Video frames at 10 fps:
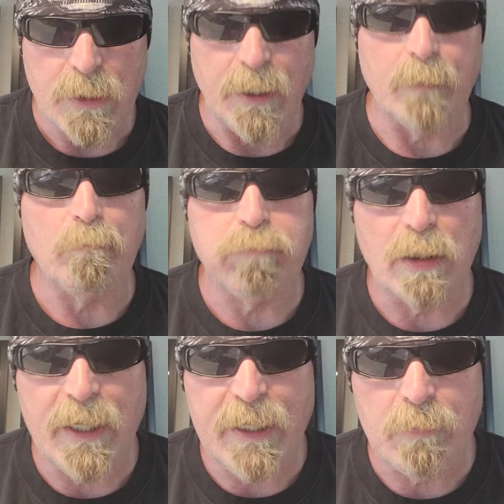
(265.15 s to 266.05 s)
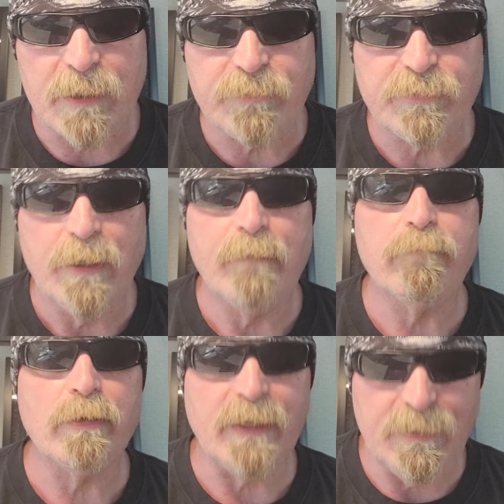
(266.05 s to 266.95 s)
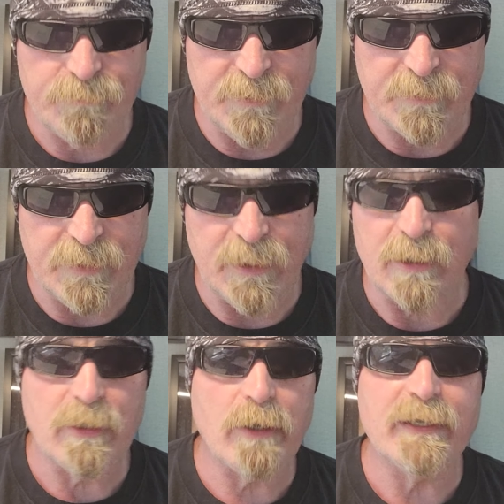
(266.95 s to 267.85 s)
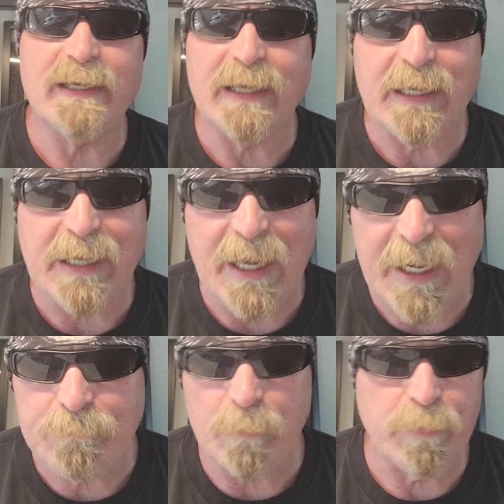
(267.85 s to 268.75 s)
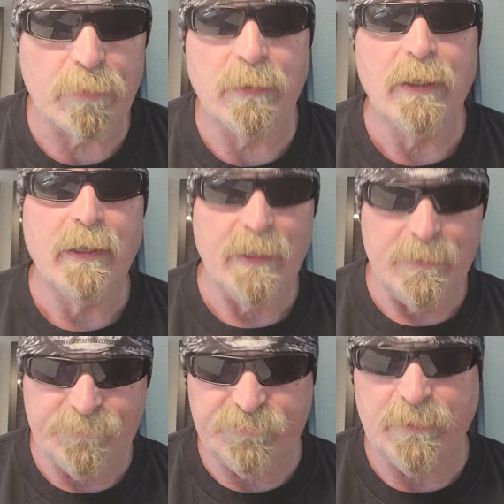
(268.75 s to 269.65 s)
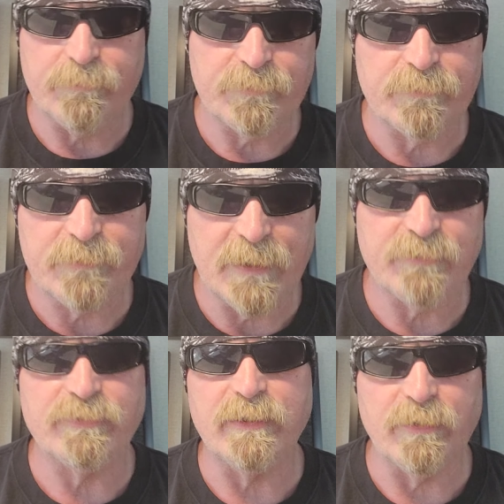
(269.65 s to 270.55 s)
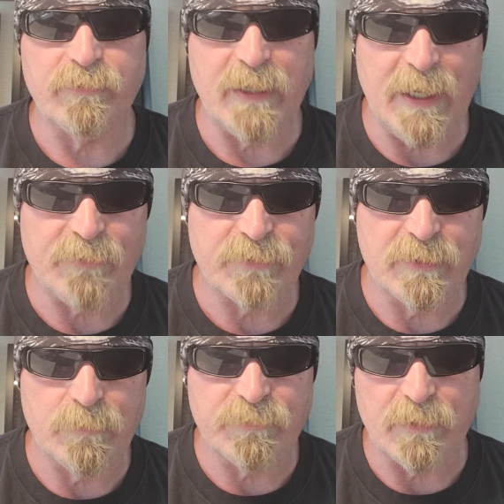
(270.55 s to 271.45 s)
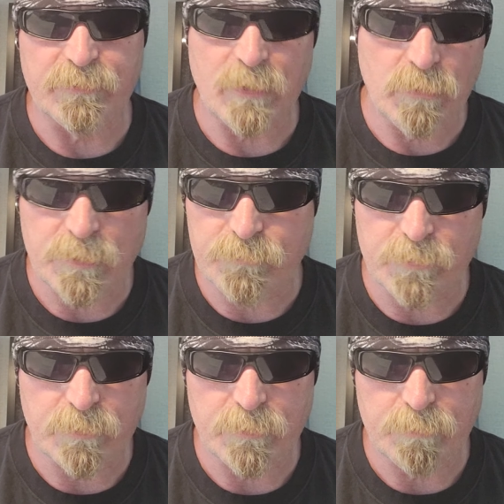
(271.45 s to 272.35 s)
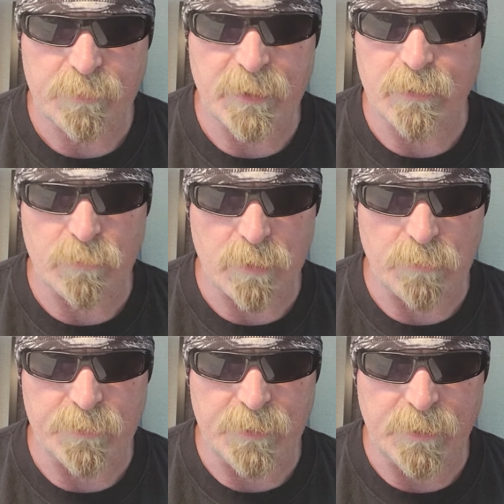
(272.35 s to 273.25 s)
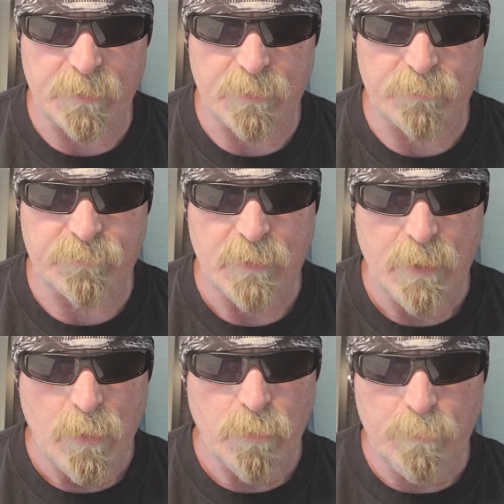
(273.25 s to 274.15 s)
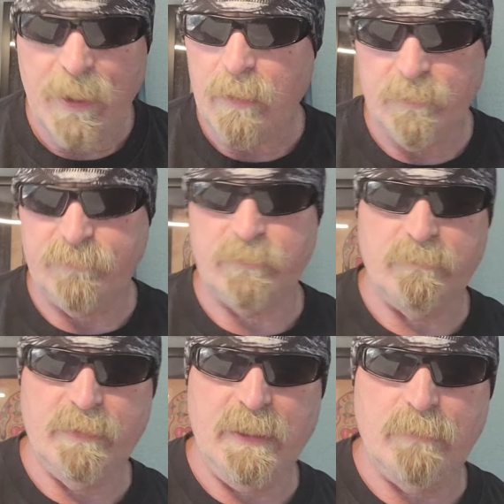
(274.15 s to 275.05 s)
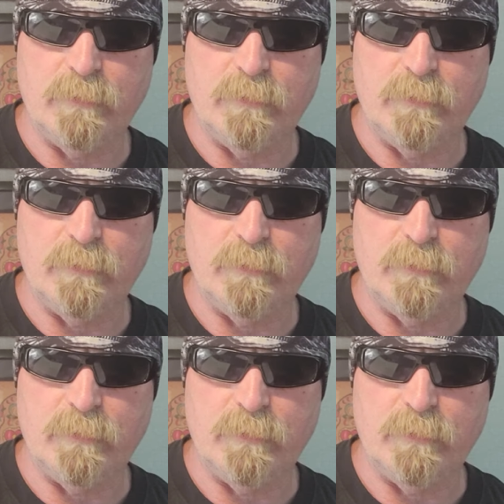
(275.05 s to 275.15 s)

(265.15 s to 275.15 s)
and blame us for everything and are incapable of self-reflection and asking themselves, I wonder if we're playing a role in any of this. We're powerless over that.